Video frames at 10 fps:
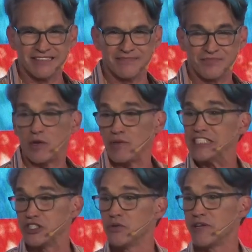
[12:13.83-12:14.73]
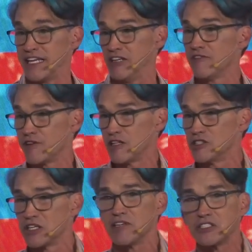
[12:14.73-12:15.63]
that we do kill, for those
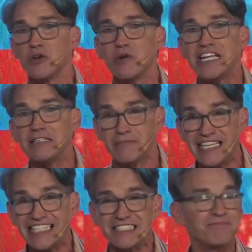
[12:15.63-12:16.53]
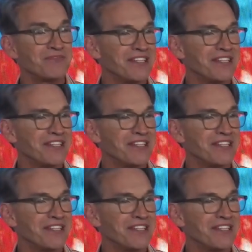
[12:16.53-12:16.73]
of us who eat meat,